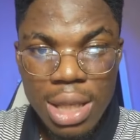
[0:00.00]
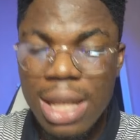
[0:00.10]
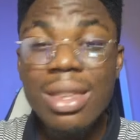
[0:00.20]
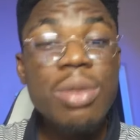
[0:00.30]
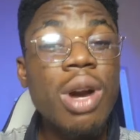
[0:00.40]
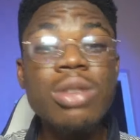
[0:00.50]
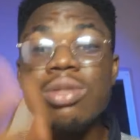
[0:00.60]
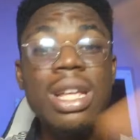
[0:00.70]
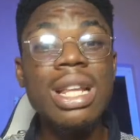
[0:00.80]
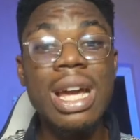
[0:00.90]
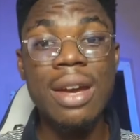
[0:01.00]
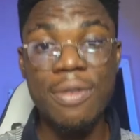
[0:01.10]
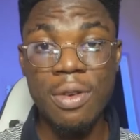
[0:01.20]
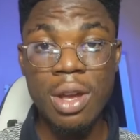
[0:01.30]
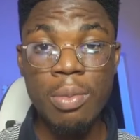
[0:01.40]
Anything you are doing in life,
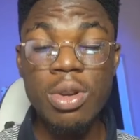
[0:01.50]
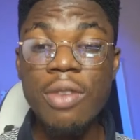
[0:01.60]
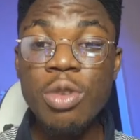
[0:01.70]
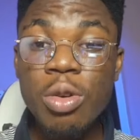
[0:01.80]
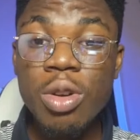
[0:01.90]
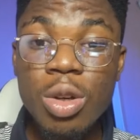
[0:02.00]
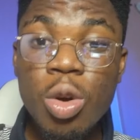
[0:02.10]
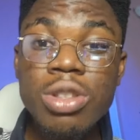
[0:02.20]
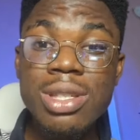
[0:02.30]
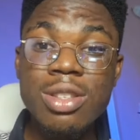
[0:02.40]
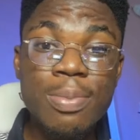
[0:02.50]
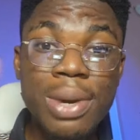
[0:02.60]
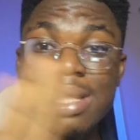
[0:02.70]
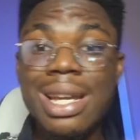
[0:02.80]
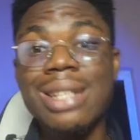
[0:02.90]
but you have not gotten to the
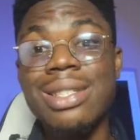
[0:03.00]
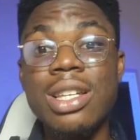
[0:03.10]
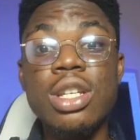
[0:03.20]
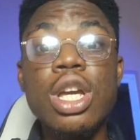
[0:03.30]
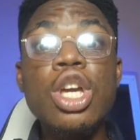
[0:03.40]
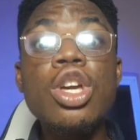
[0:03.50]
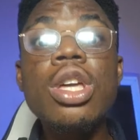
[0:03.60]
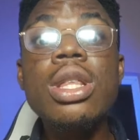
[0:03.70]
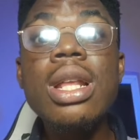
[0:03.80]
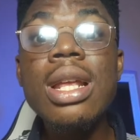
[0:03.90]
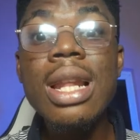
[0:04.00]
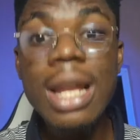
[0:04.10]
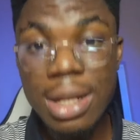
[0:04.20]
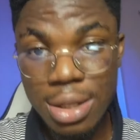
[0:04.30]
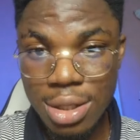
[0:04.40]
practical stage, you didn't
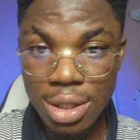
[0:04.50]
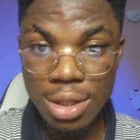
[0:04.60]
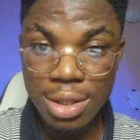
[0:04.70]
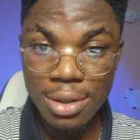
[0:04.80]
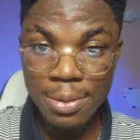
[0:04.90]
learn shit.